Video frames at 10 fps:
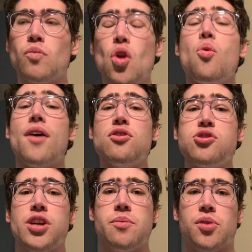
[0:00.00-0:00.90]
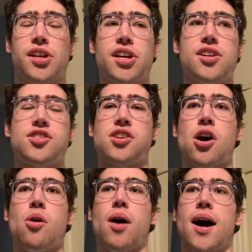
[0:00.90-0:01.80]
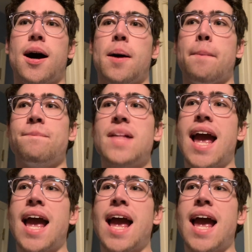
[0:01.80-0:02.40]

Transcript: weather's looking pretty good, so um,